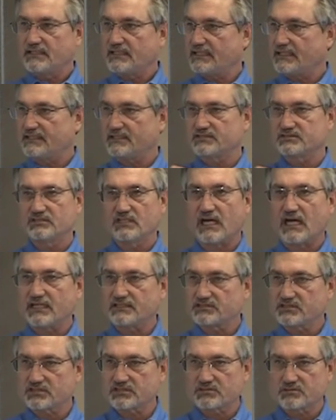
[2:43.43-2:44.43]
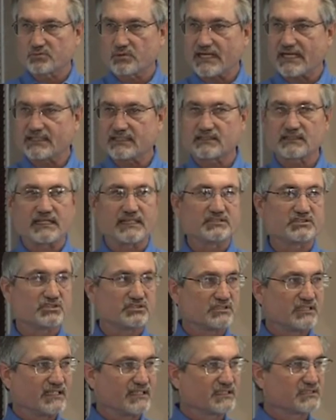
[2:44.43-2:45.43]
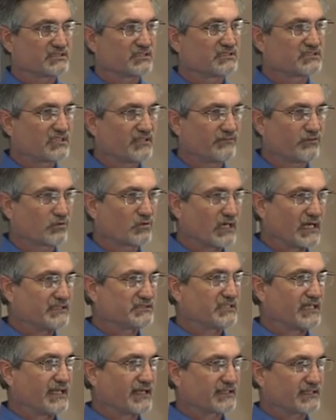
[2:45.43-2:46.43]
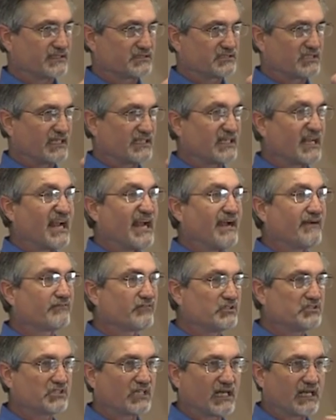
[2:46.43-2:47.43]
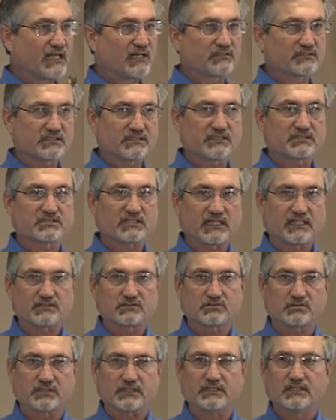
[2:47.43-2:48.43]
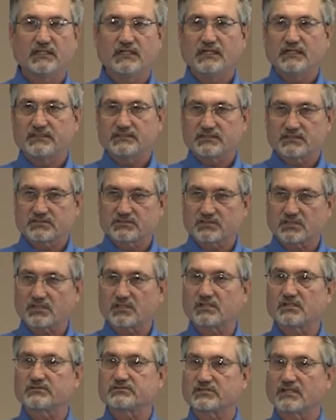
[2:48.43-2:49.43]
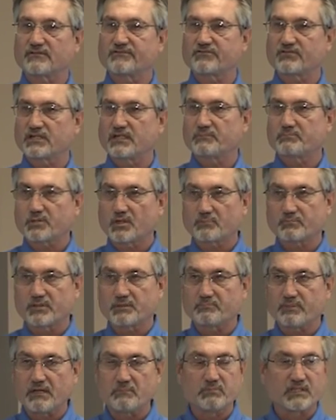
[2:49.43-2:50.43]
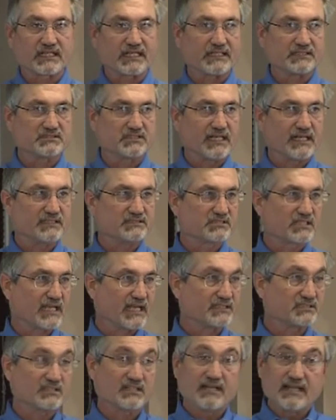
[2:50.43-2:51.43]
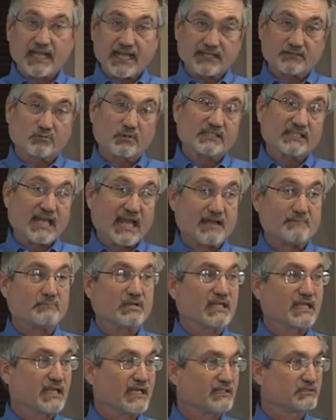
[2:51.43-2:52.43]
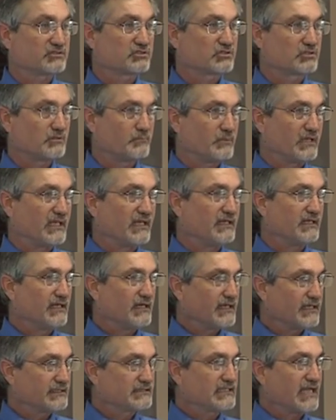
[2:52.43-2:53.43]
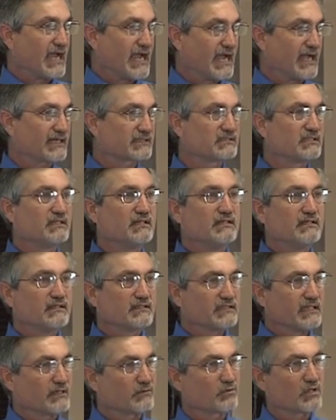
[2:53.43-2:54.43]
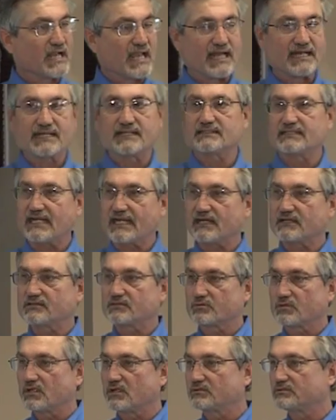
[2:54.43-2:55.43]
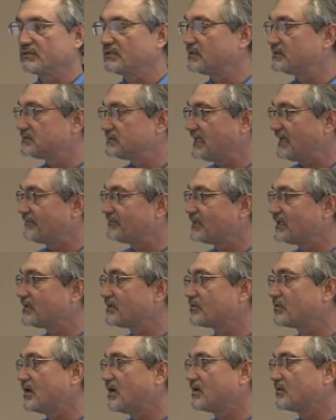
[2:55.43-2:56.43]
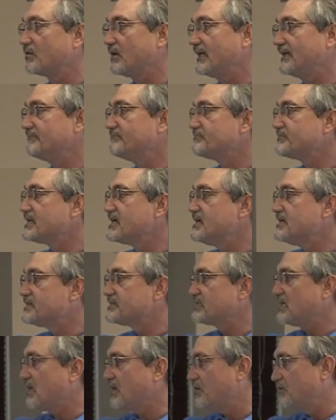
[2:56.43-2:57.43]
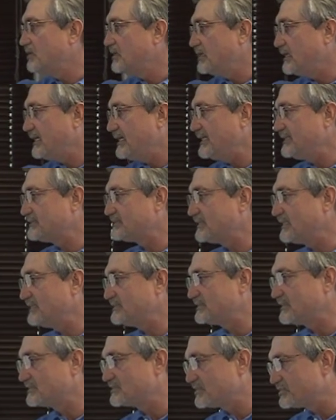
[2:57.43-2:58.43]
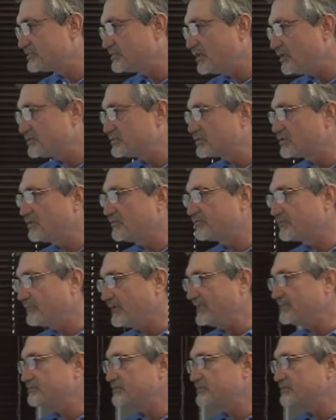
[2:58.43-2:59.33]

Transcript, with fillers: It is not just regulation. It is a civil rights act that said every child in this country deserves a free, appropriate public ed education. And when that begins to be attacked, then we're heading down the road the, definitely the wrong way. So he, he says, "There's no school for me."